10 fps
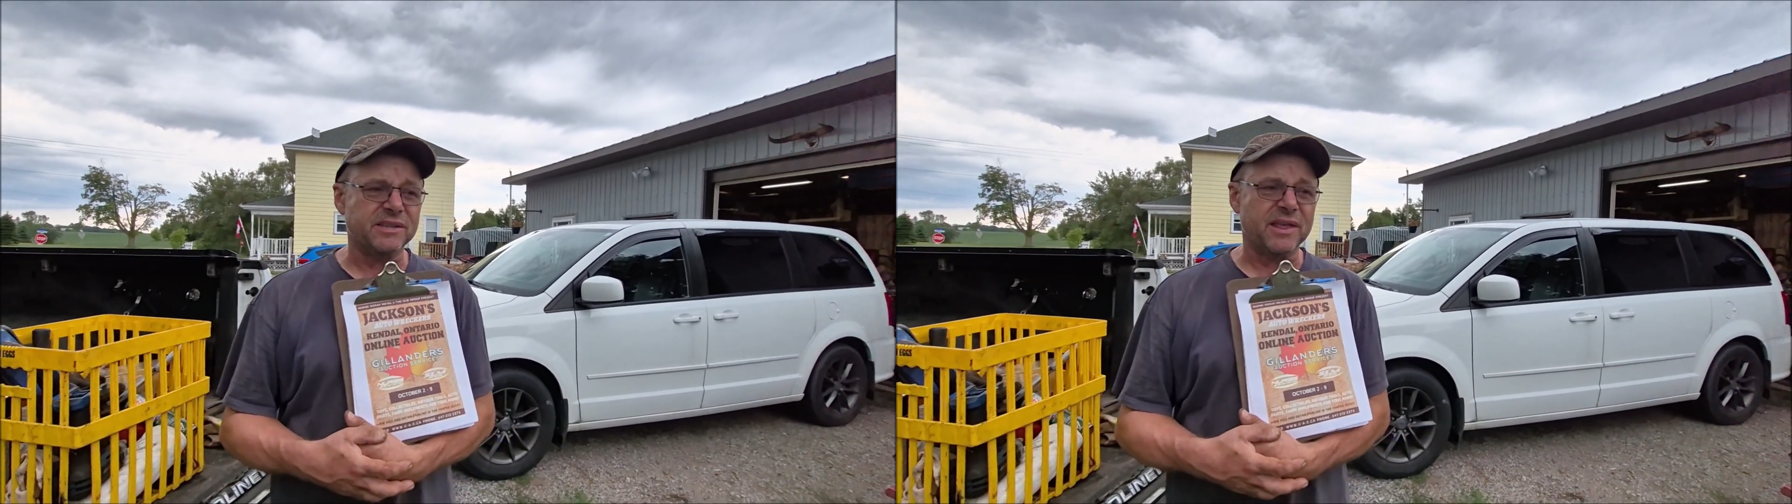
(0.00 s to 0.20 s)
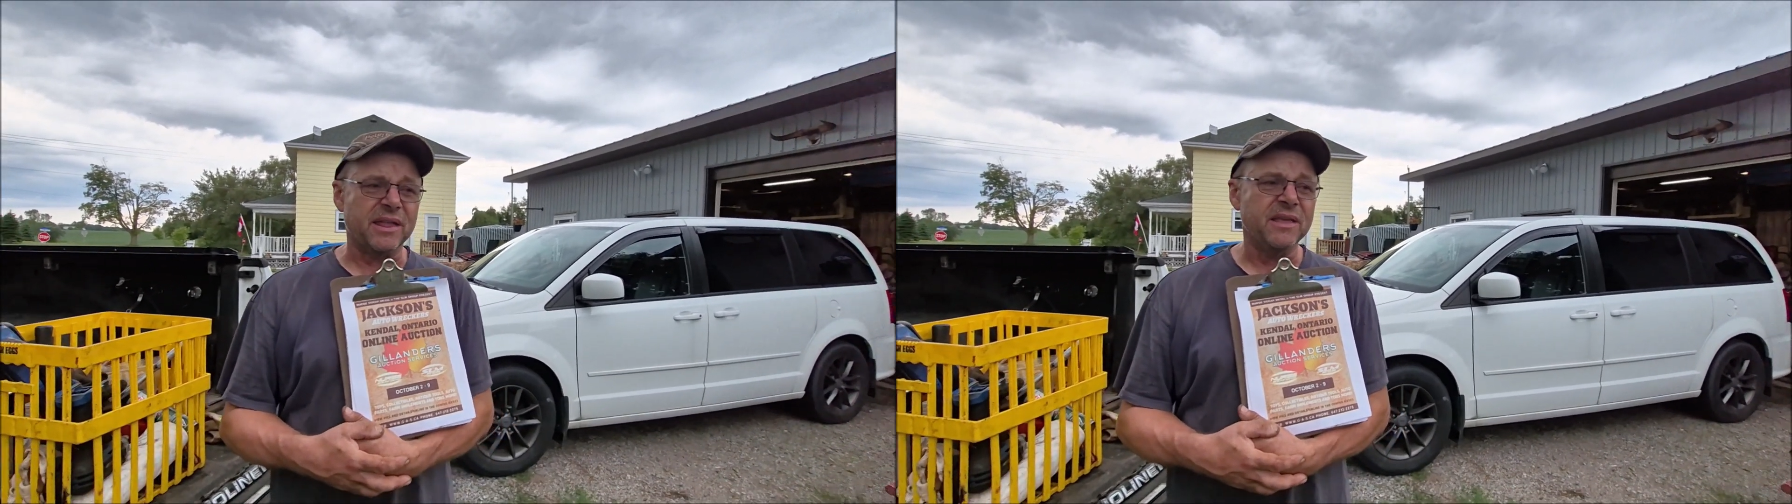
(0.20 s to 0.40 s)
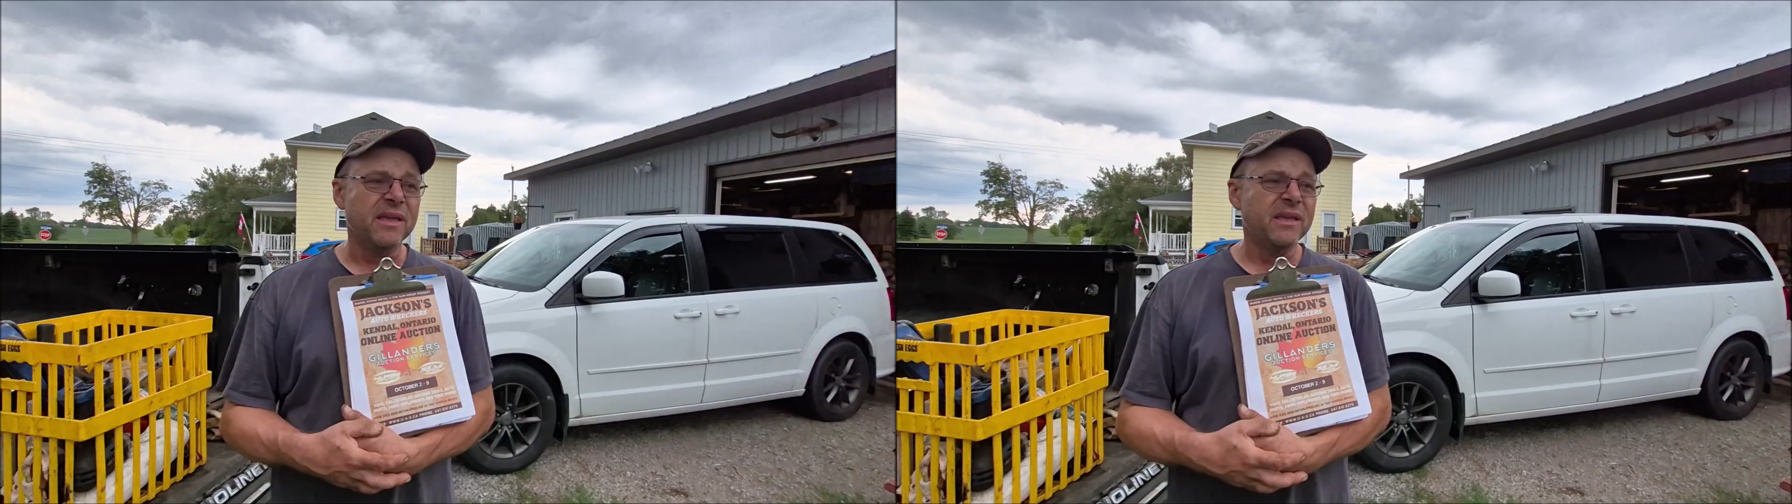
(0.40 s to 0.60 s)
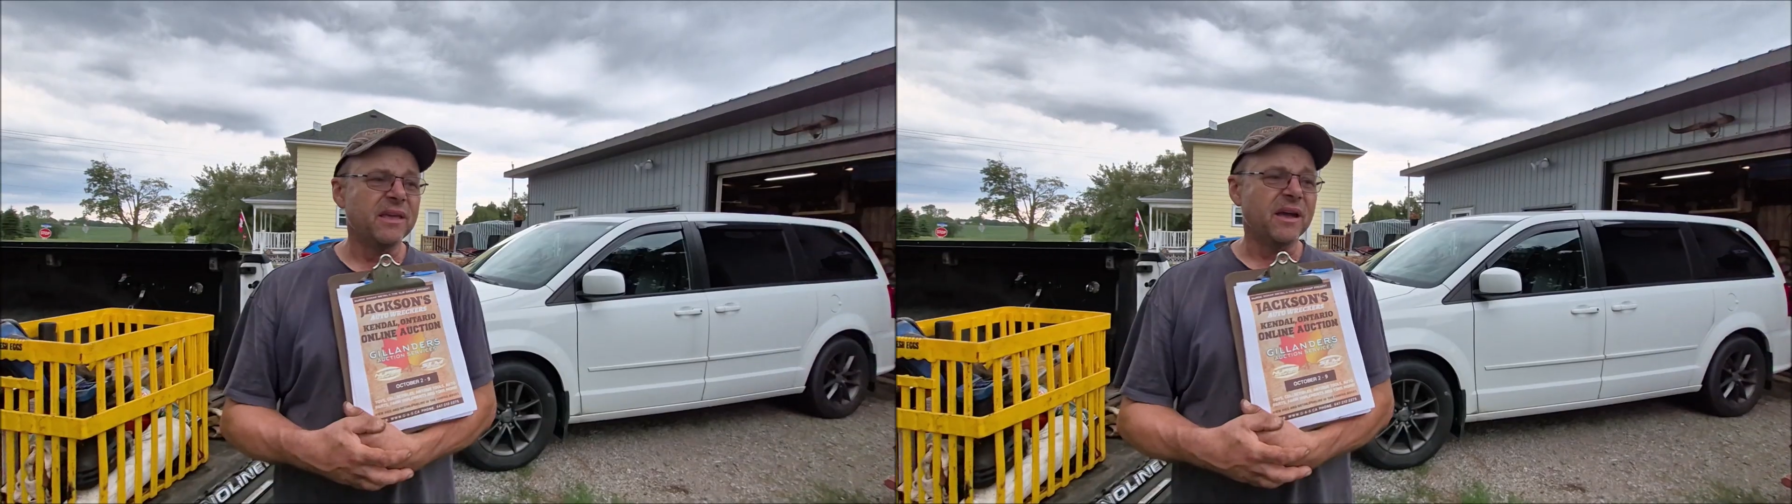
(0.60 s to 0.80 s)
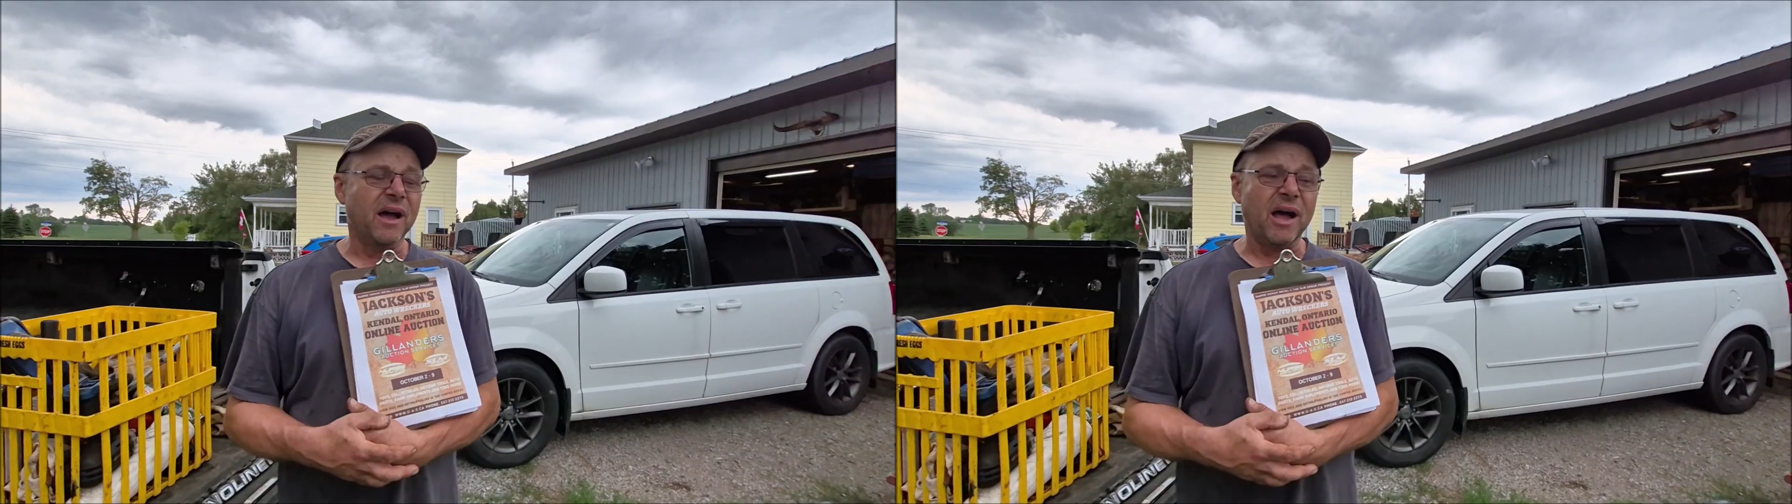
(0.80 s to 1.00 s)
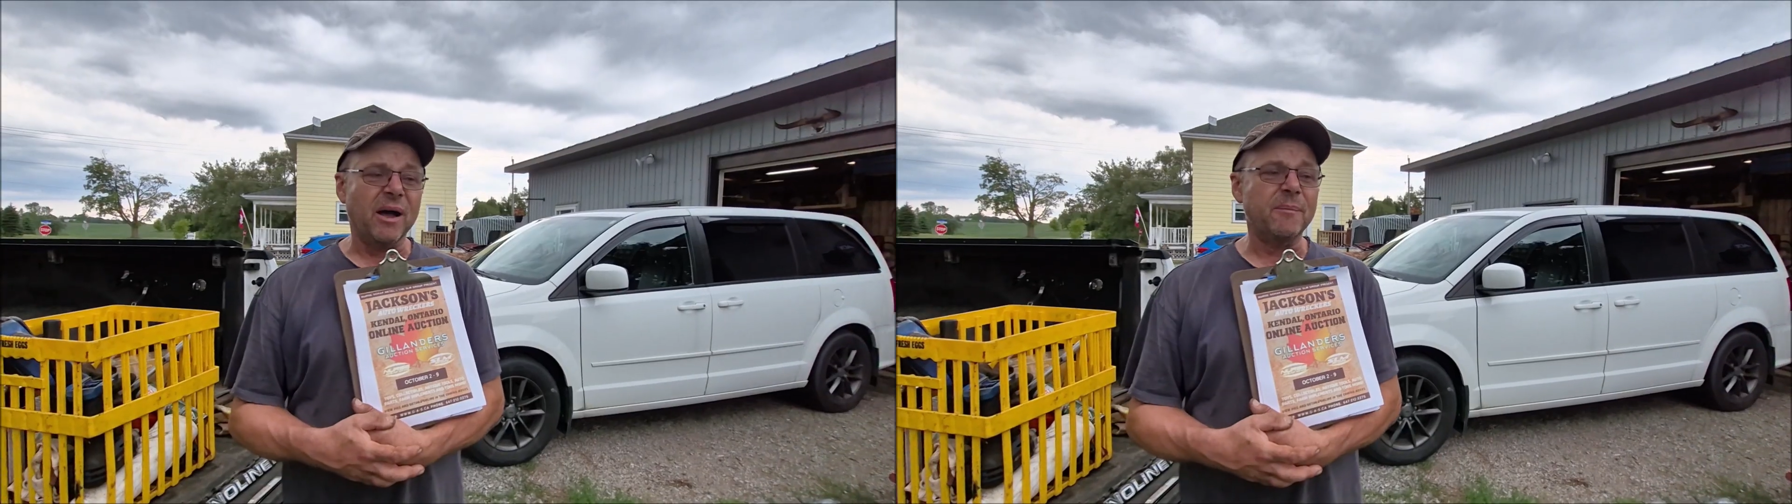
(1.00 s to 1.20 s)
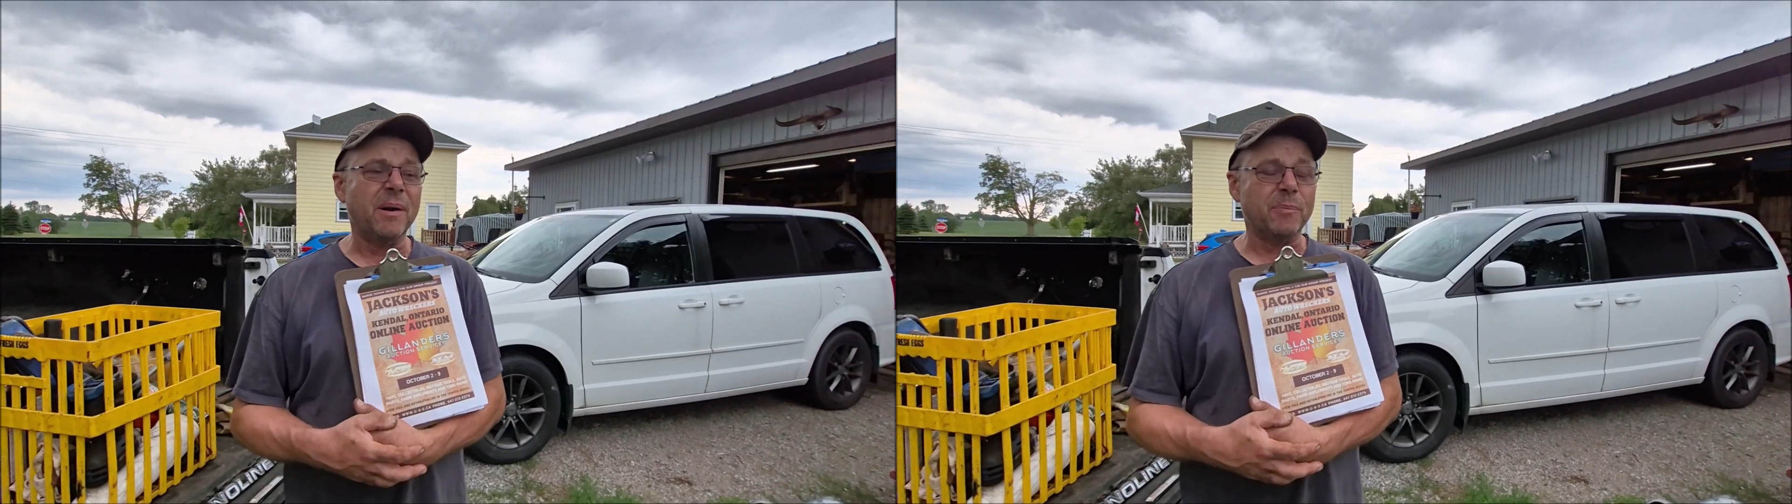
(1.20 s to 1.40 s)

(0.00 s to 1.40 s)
And then I'm